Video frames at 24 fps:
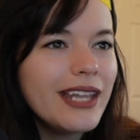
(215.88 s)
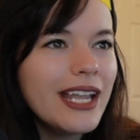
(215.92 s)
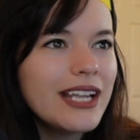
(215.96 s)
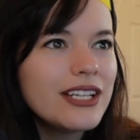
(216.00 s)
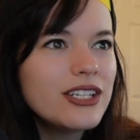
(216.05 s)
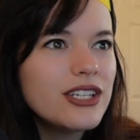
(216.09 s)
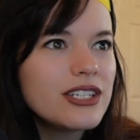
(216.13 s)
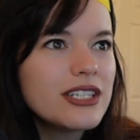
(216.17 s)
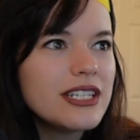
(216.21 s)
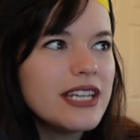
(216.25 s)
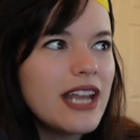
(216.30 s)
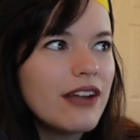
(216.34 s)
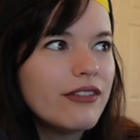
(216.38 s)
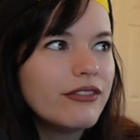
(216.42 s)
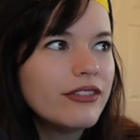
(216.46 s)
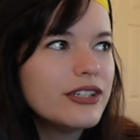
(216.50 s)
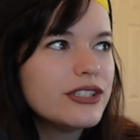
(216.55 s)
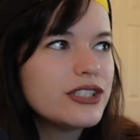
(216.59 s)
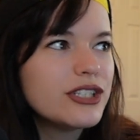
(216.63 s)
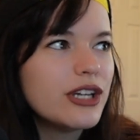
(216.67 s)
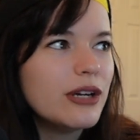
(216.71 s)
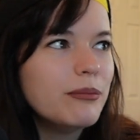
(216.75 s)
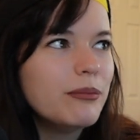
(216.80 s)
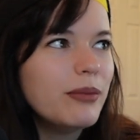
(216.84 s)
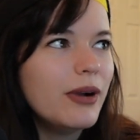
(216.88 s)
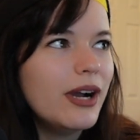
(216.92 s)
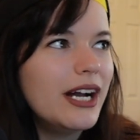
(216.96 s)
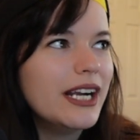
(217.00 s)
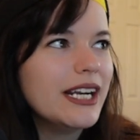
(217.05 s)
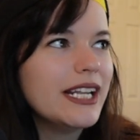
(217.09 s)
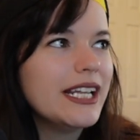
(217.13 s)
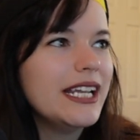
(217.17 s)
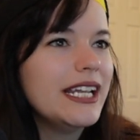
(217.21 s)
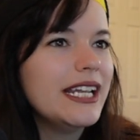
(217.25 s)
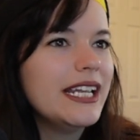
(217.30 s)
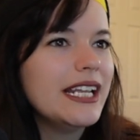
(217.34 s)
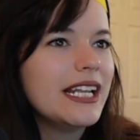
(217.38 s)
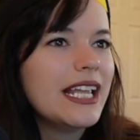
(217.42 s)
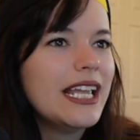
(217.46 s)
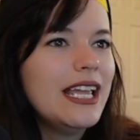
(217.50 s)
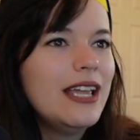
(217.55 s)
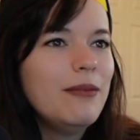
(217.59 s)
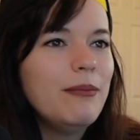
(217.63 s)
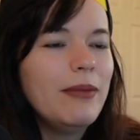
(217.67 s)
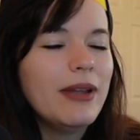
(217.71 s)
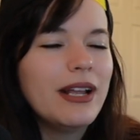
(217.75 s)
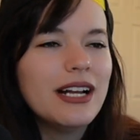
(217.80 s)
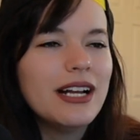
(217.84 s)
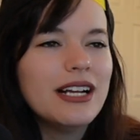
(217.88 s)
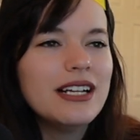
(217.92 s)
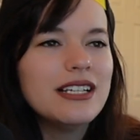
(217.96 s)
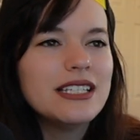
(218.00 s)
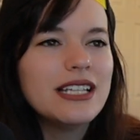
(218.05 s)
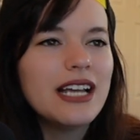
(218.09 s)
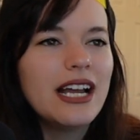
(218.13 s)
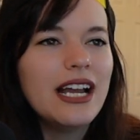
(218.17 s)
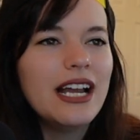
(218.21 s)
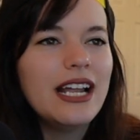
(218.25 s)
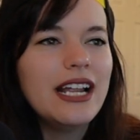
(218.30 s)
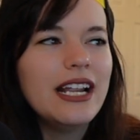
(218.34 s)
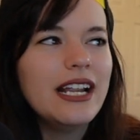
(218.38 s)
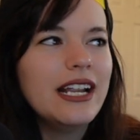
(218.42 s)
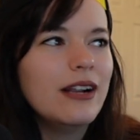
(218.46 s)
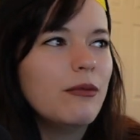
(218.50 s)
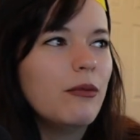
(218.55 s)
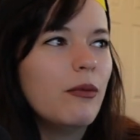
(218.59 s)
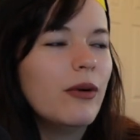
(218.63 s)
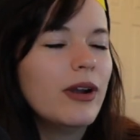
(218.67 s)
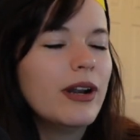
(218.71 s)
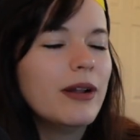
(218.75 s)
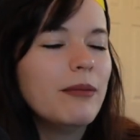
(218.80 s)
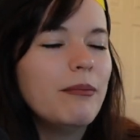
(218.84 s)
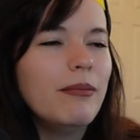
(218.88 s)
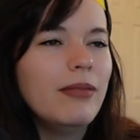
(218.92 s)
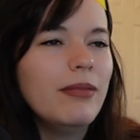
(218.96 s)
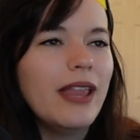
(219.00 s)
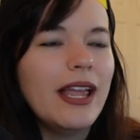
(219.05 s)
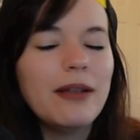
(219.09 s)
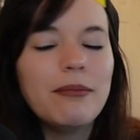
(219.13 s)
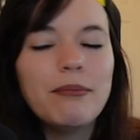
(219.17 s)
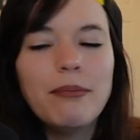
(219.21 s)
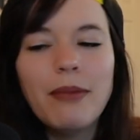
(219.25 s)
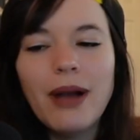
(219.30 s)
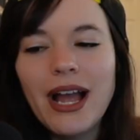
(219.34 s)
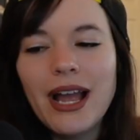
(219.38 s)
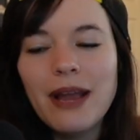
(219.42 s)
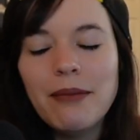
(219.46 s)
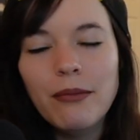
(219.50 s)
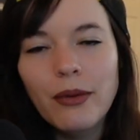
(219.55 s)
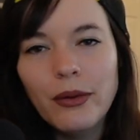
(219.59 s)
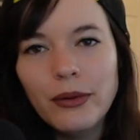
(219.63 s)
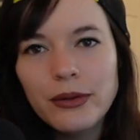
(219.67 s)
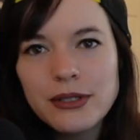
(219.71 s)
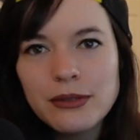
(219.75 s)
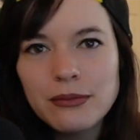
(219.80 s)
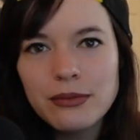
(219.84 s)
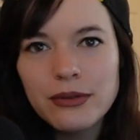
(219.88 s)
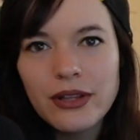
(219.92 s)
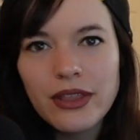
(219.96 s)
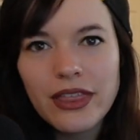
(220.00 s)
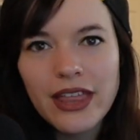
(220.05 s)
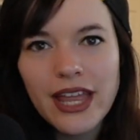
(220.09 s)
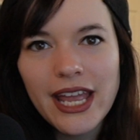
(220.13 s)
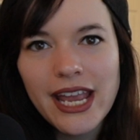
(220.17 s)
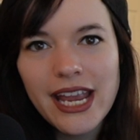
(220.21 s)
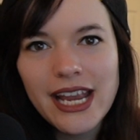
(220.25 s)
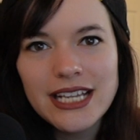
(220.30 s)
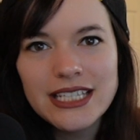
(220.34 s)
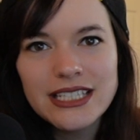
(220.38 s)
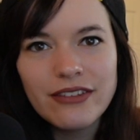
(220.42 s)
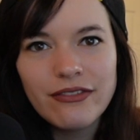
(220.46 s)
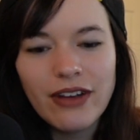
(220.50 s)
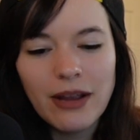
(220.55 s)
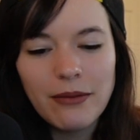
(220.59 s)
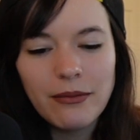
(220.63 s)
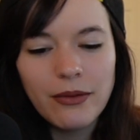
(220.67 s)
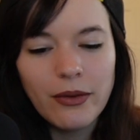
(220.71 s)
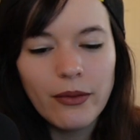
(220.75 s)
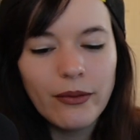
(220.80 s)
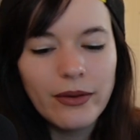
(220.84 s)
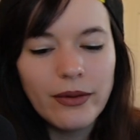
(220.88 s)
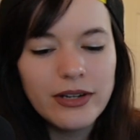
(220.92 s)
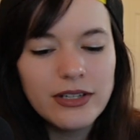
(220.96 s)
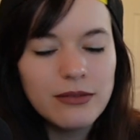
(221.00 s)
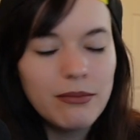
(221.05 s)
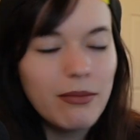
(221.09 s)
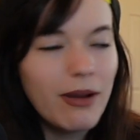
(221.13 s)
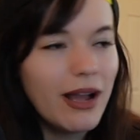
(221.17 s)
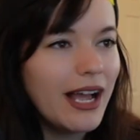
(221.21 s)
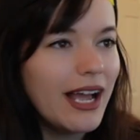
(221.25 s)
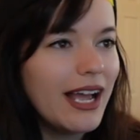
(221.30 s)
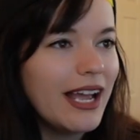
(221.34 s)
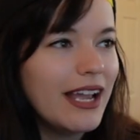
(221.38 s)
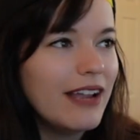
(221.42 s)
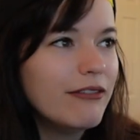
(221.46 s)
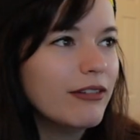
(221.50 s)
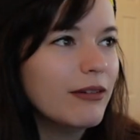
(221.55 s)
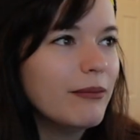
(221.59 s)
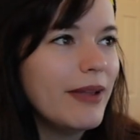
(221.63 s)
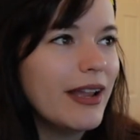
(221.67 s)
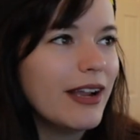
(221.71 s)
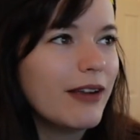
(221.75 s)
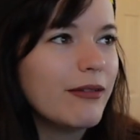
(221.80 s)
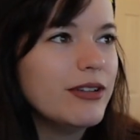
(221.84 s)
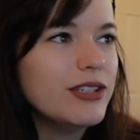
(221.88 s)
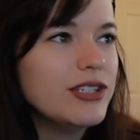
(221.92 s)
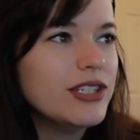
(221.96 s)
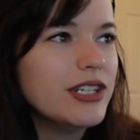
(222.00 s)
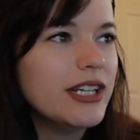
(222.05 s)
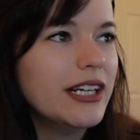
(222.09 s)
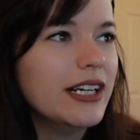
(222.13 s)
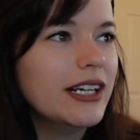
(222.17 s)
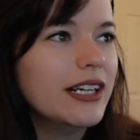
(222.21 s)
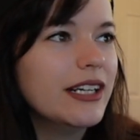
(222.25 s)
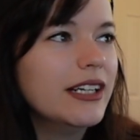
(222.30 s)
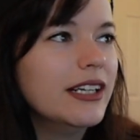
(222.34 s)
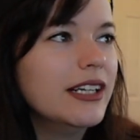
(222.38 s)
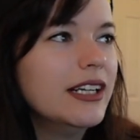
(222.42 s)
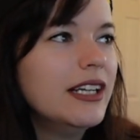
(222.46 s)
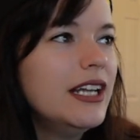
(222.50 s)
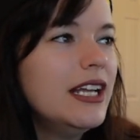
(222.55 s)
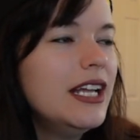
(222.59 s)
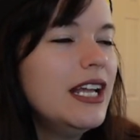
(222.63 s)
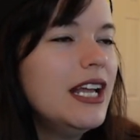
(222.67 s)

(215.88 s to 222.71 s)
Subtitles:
I just never jump on it because I want to like buy multiple things if I'm going to buy from Equigenera.